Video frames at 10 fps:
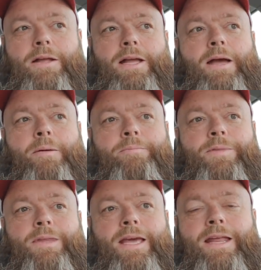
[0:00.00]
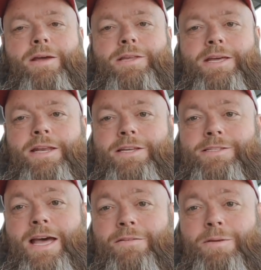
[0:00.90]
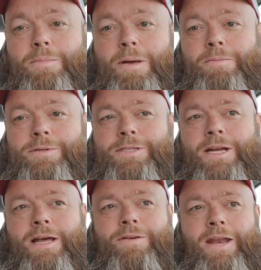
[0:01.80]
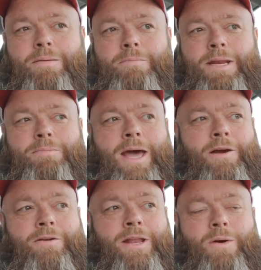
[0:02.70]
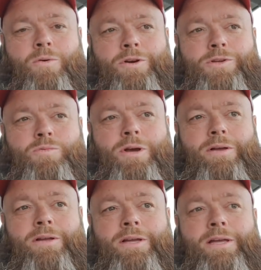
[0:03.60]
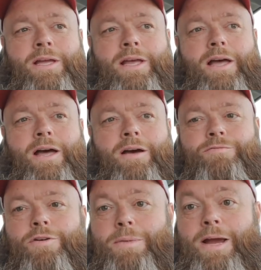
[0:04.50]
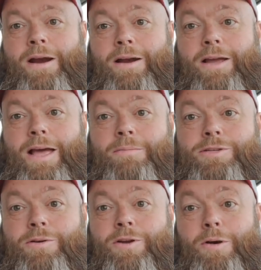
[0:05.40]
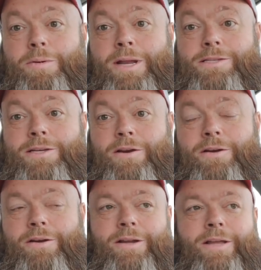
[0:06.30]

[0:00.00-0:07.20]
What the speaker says: And it doesn't have the bubble machine. I've got a mini packer that I ordered as well. From Eric, I'm still going to open that sucker.